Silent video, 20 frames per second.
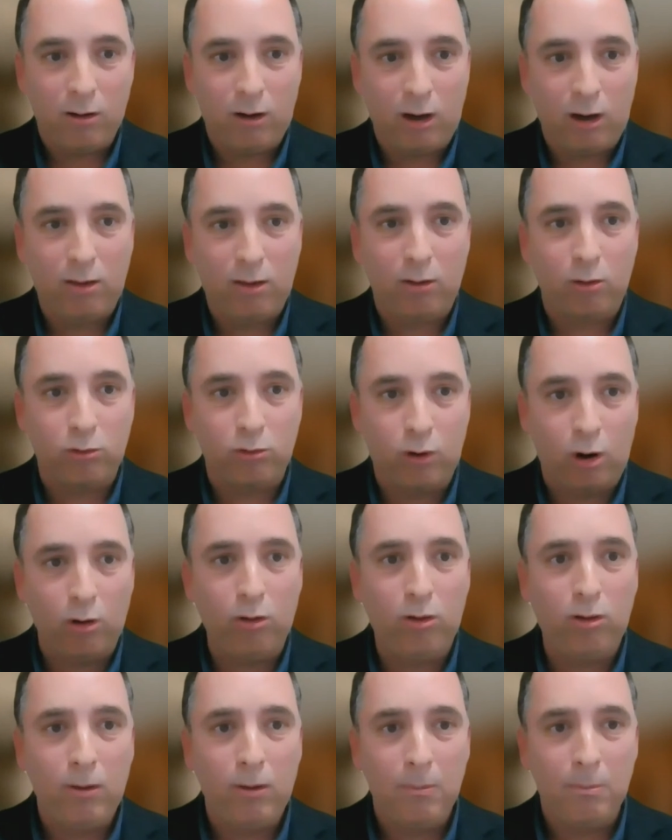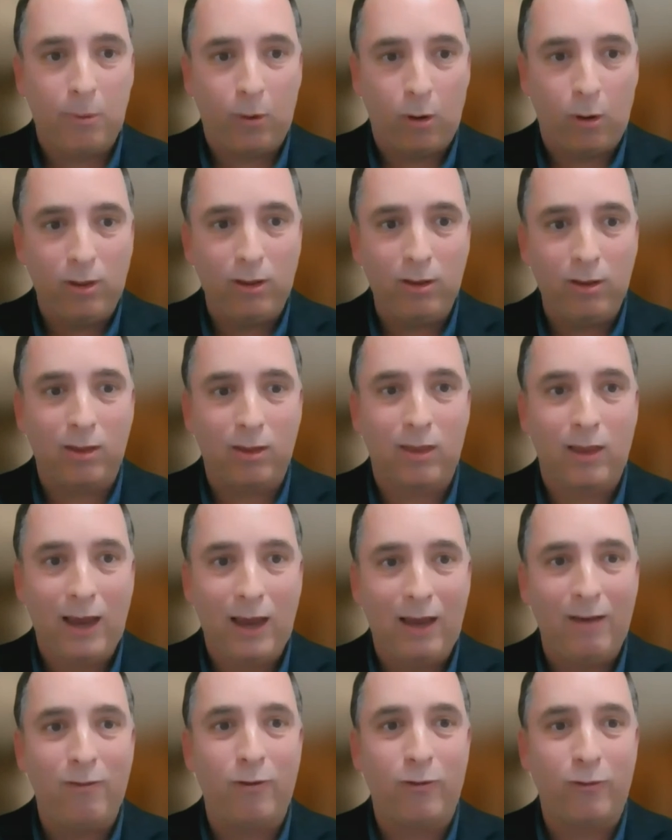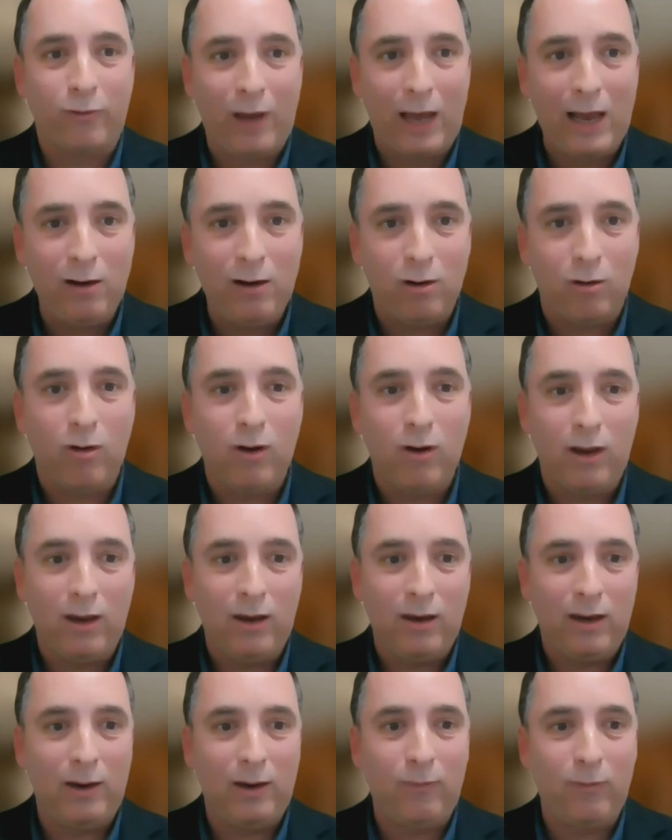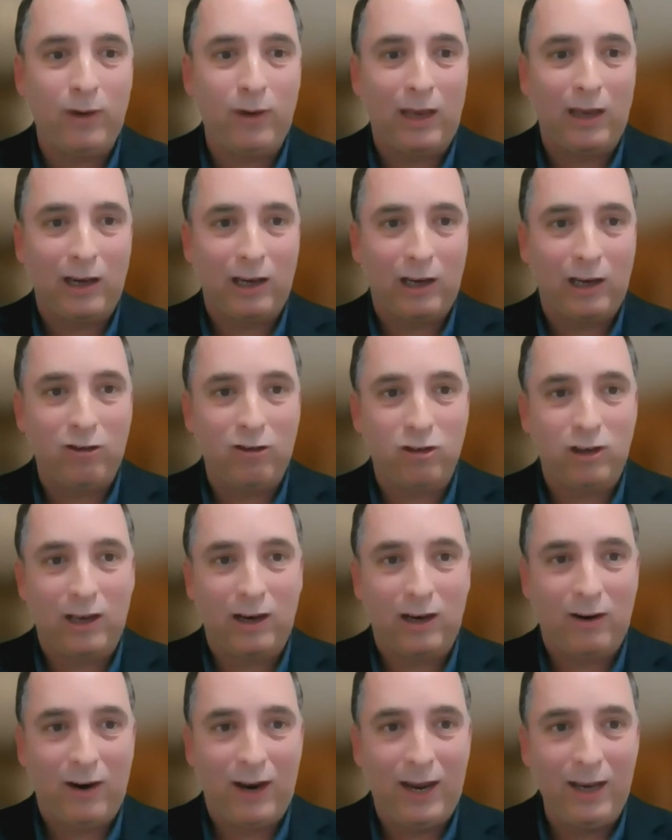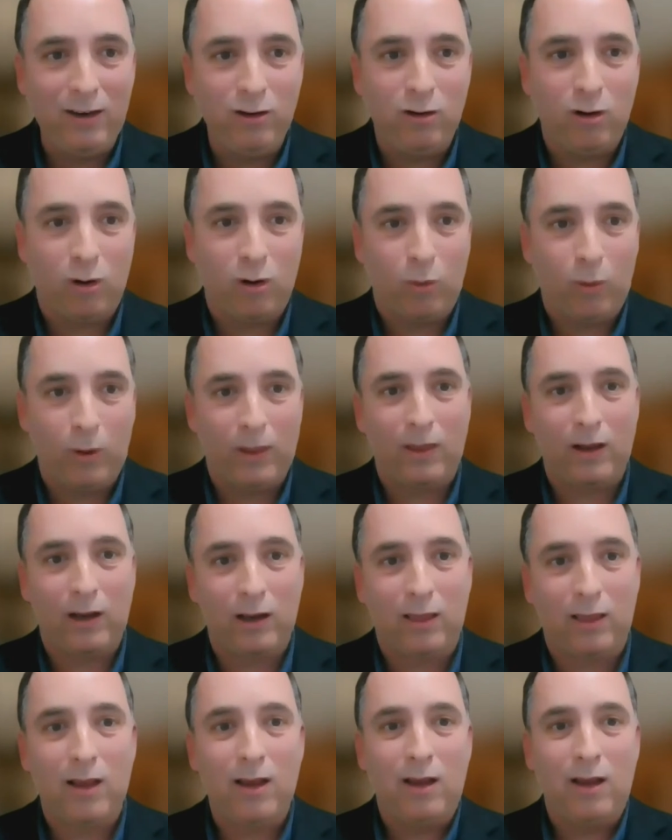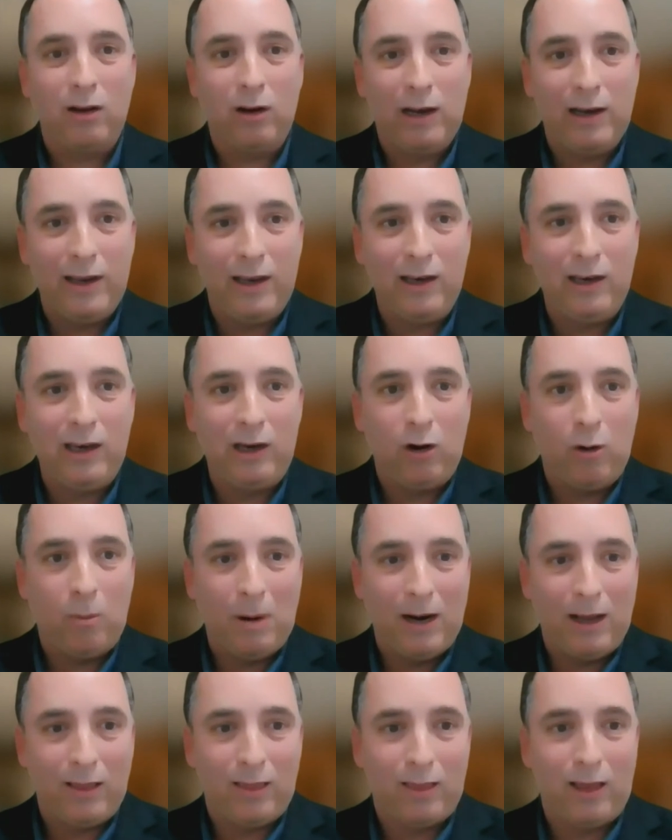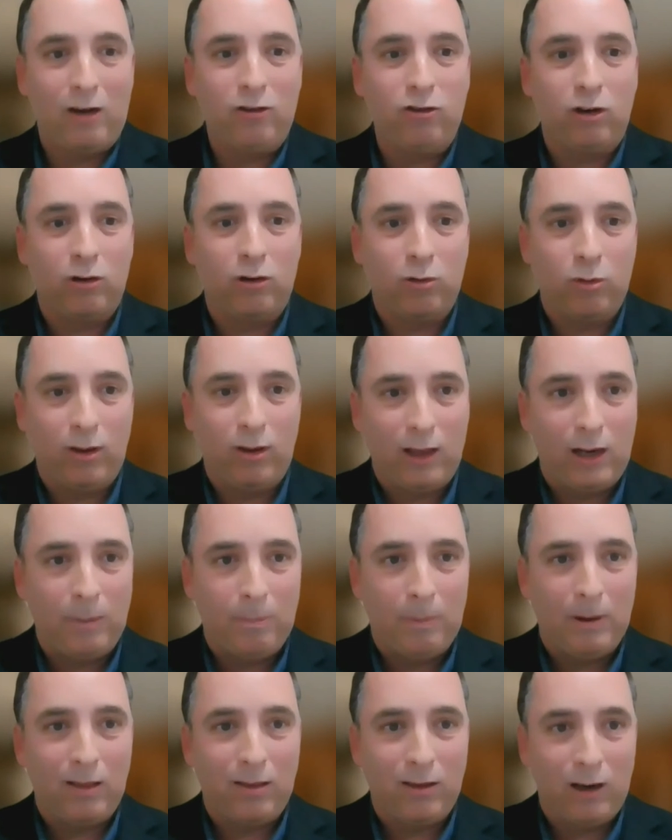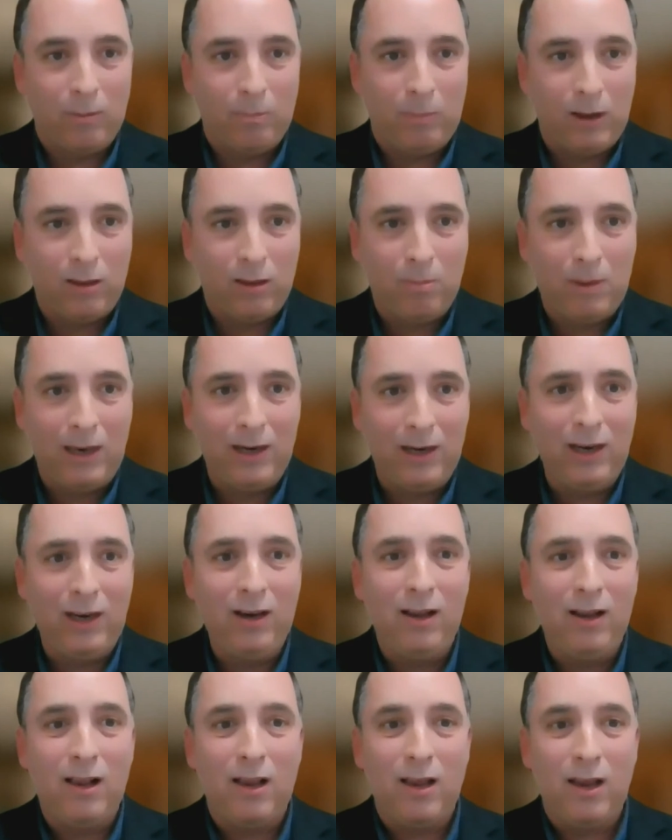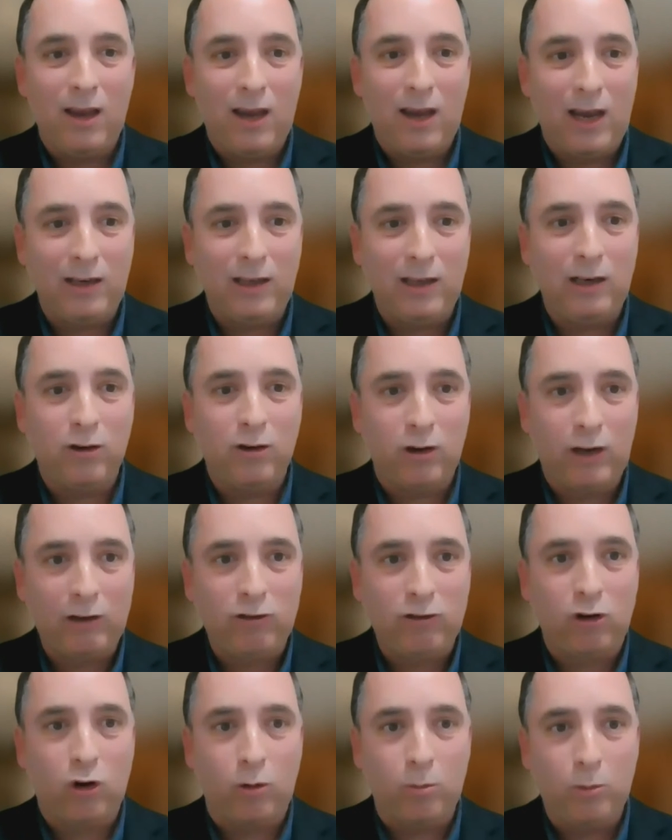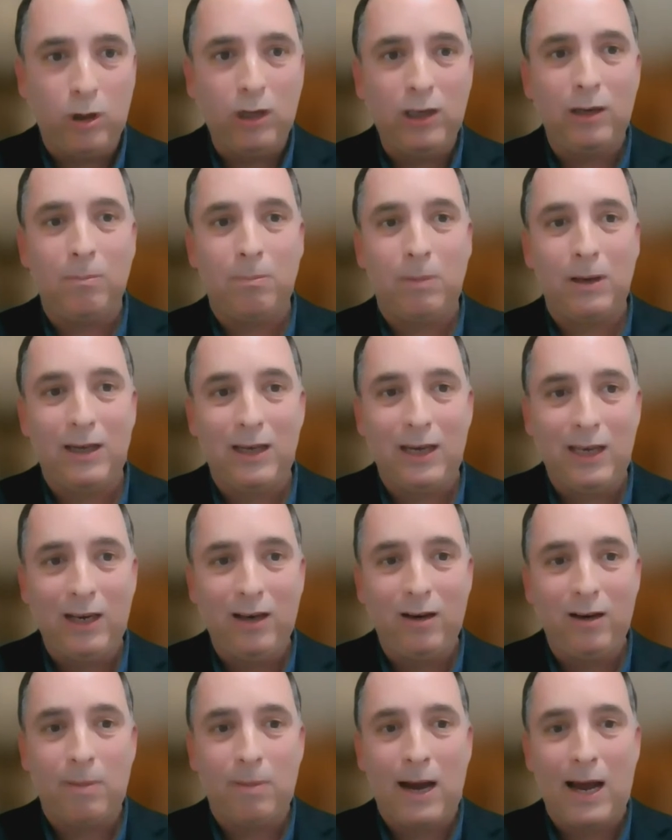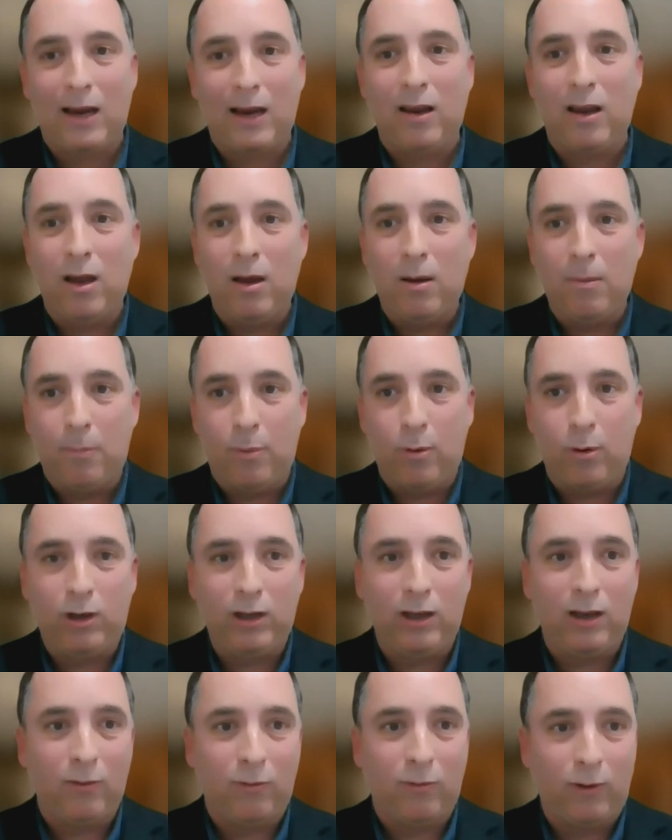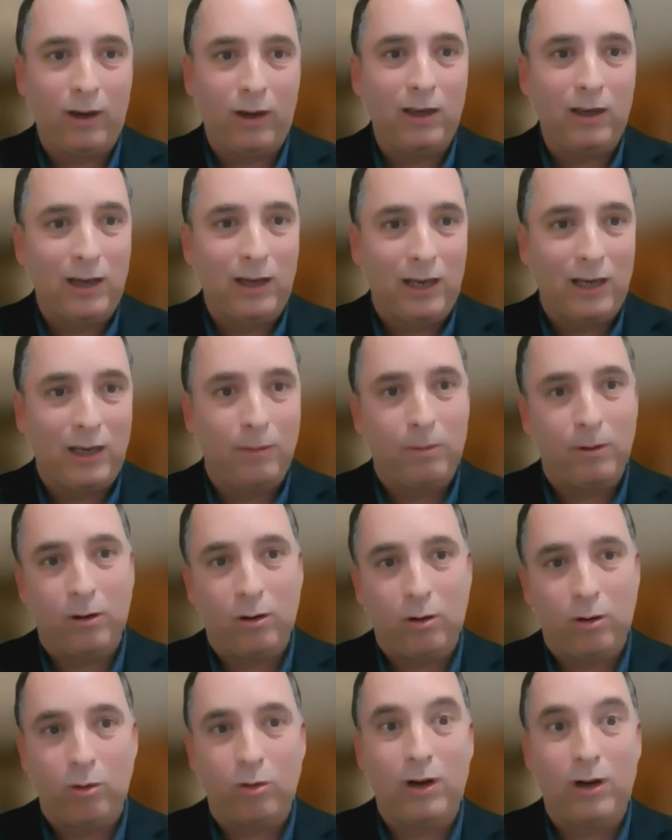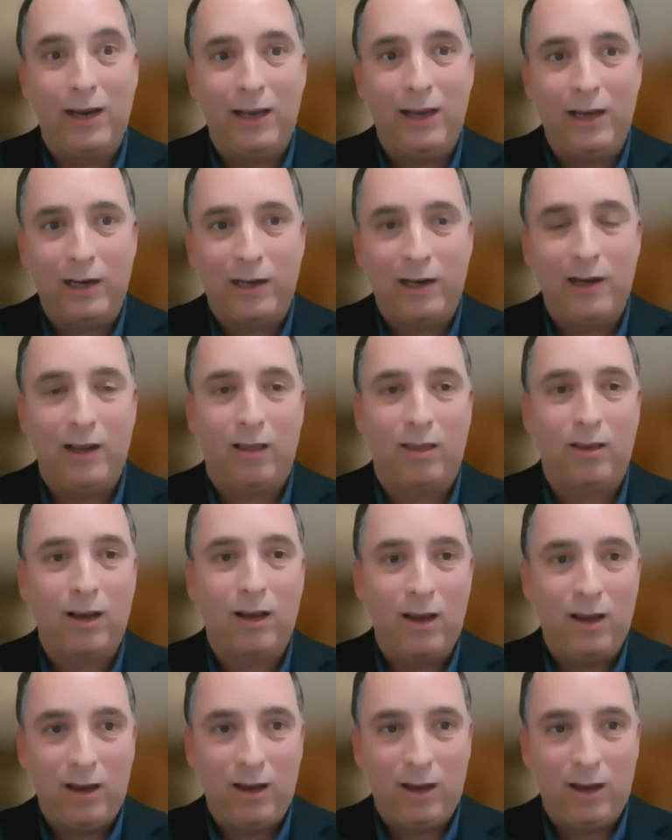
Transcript: Okay, so those processes have value if they reach their end goal, whether it's linking normalization to Israeli-Palestinian peacemaking, and the international community beginning by putting a very credible, or clear at least,